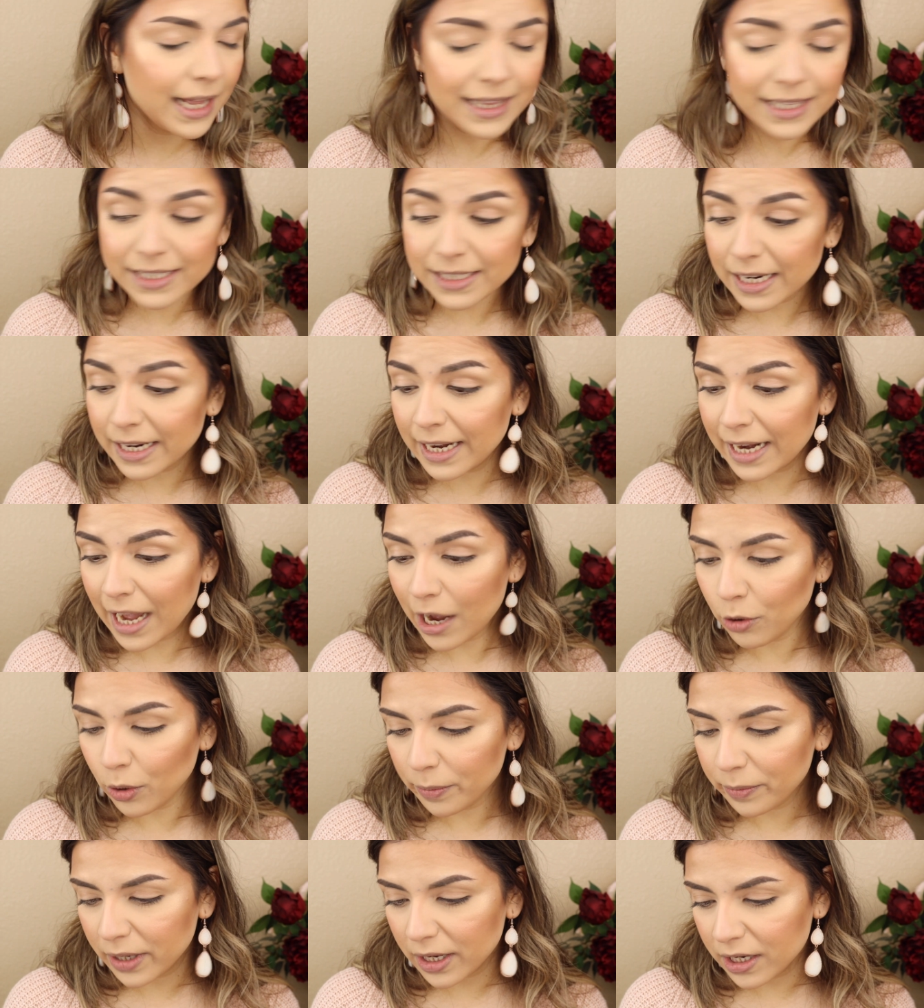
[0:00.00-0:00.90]
And
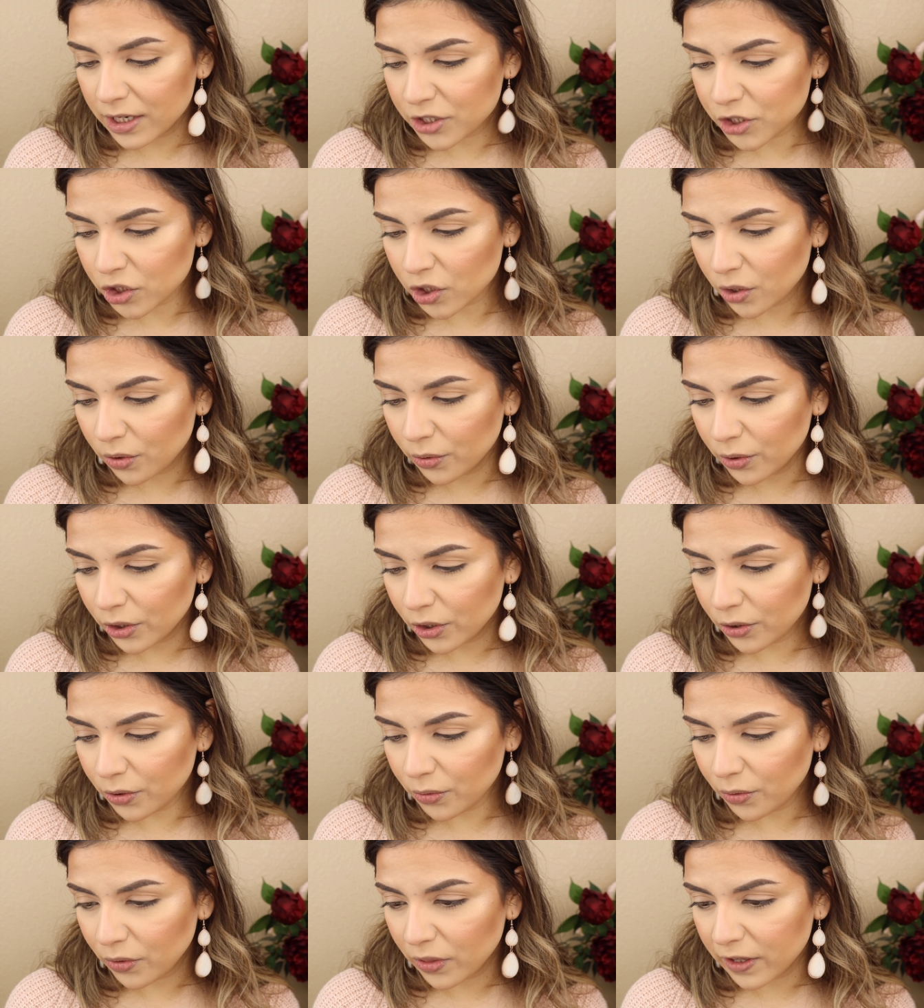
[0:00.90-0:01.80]
now I'm gonna show
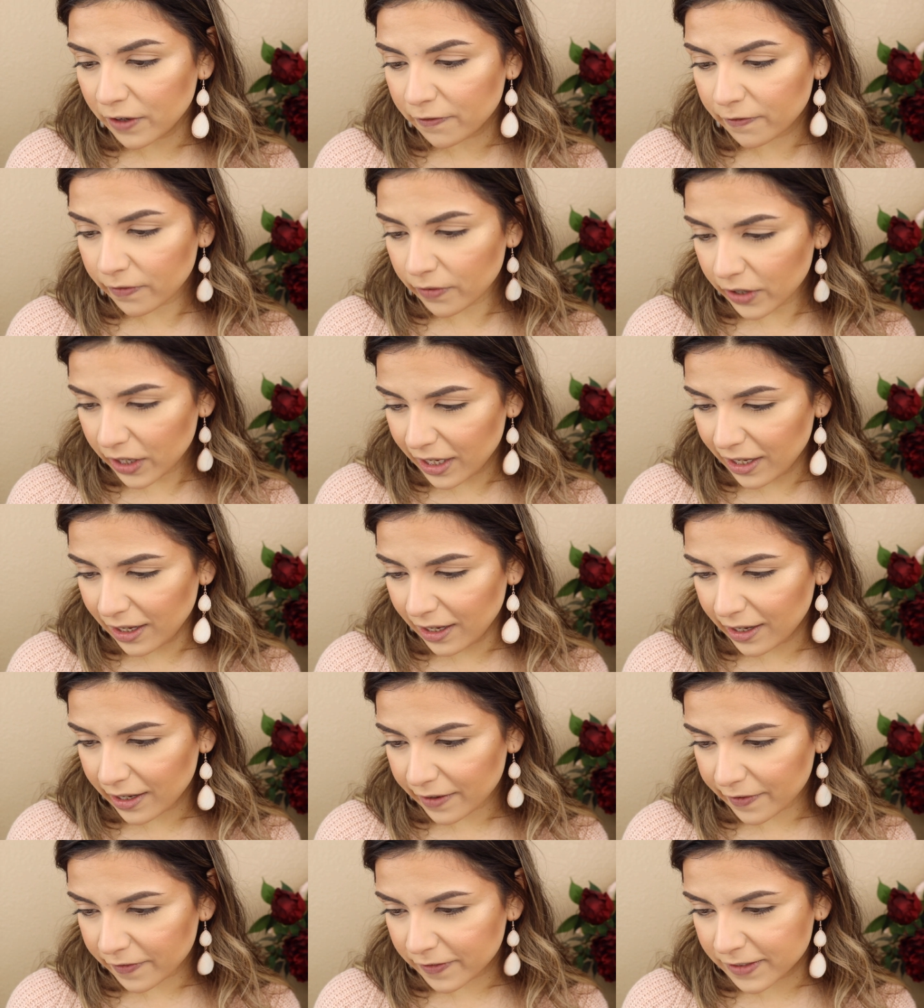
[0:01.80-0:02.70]
you the free
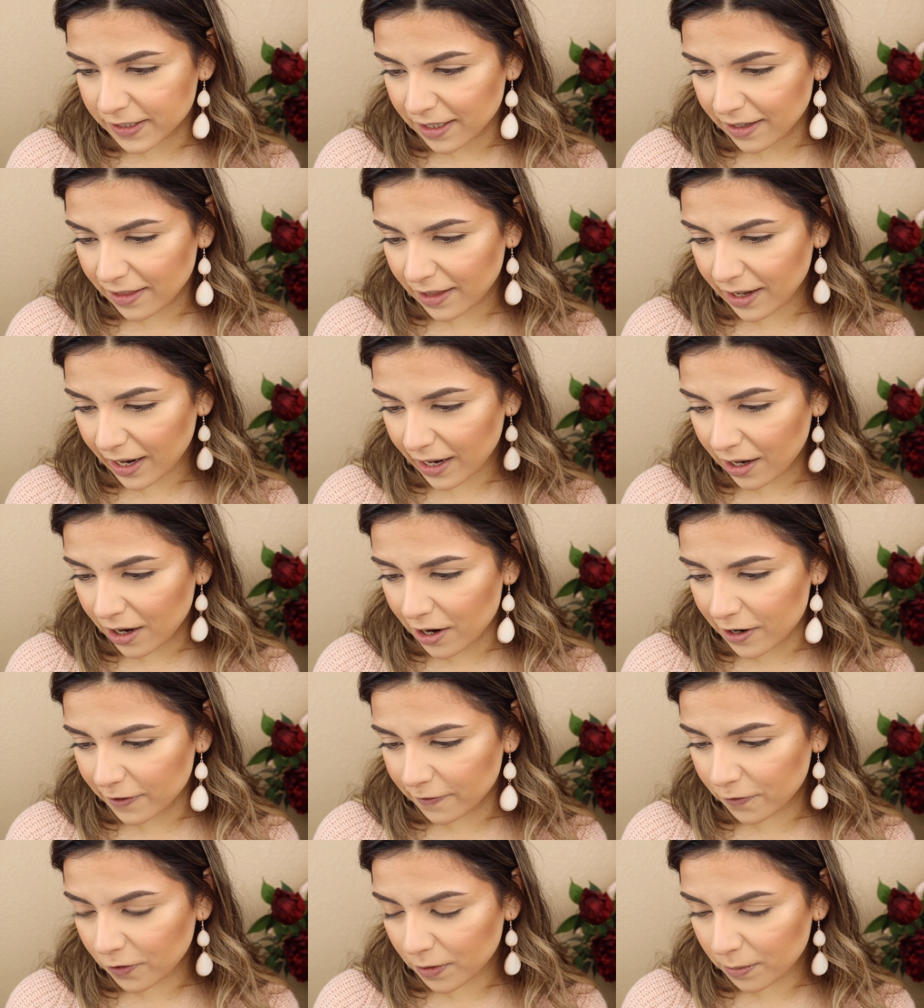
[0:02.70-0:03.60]
gift that I
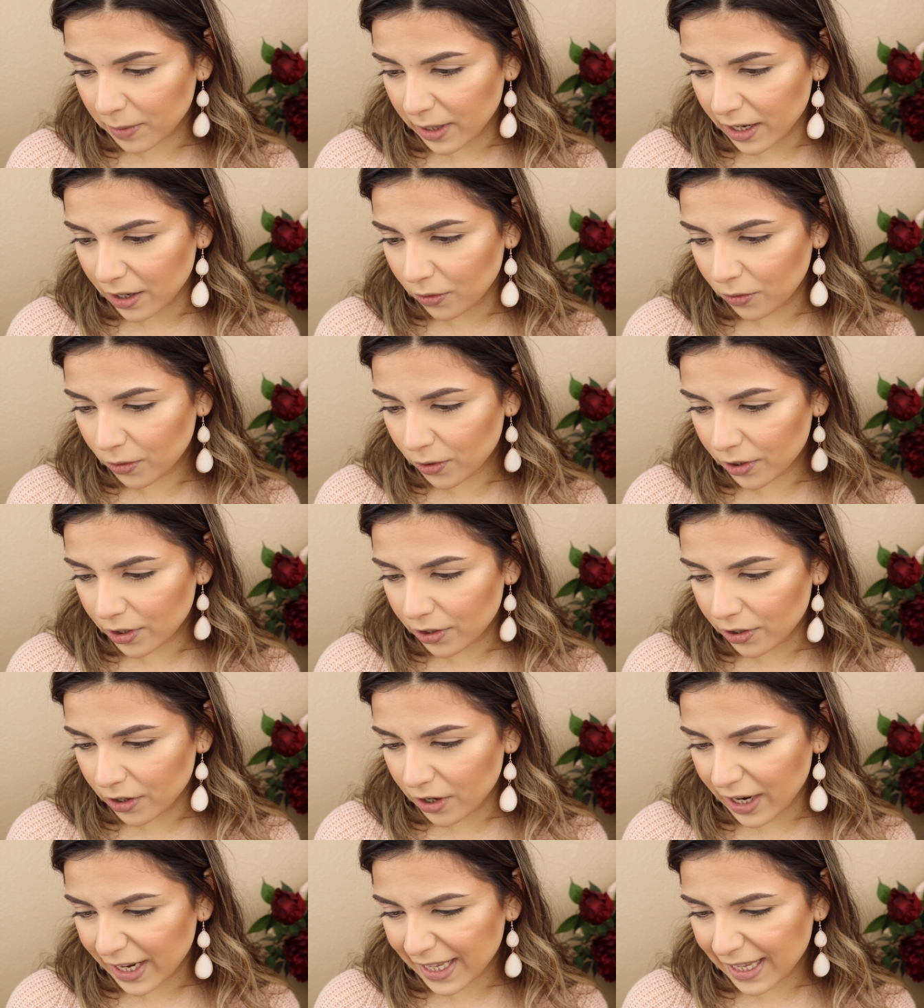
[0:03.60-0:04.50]
got for my
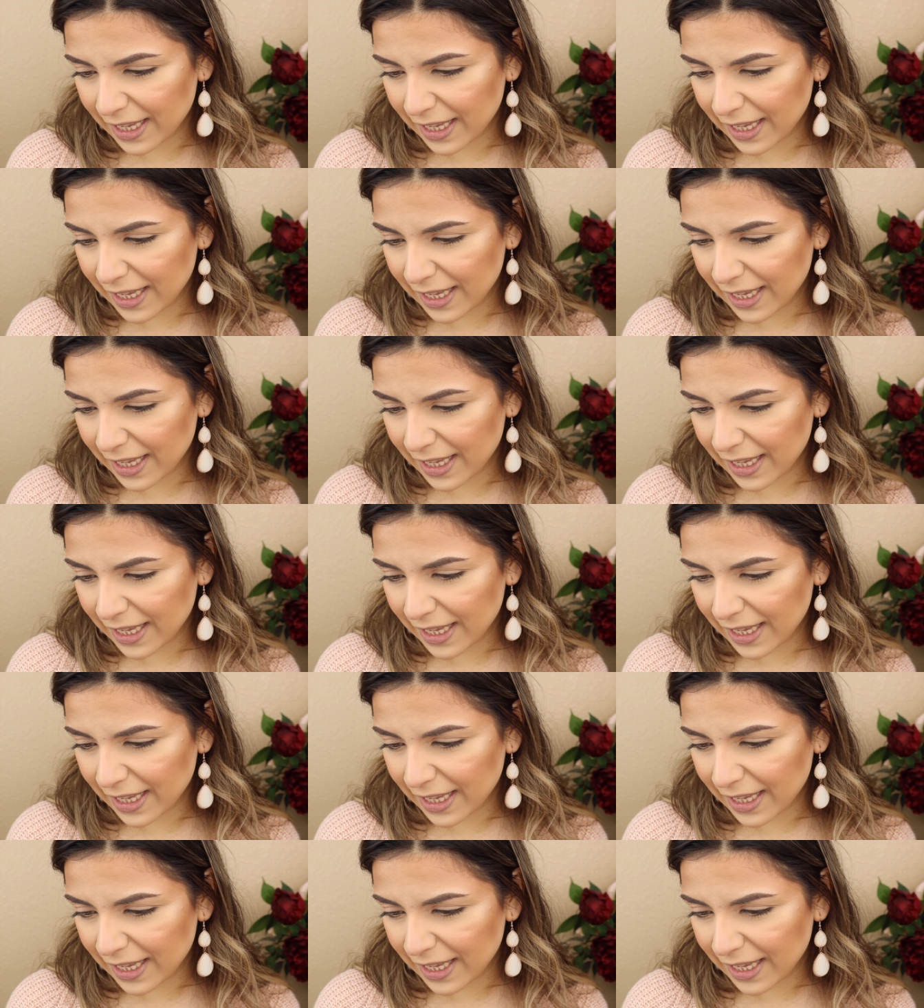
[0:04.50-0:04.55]
order. I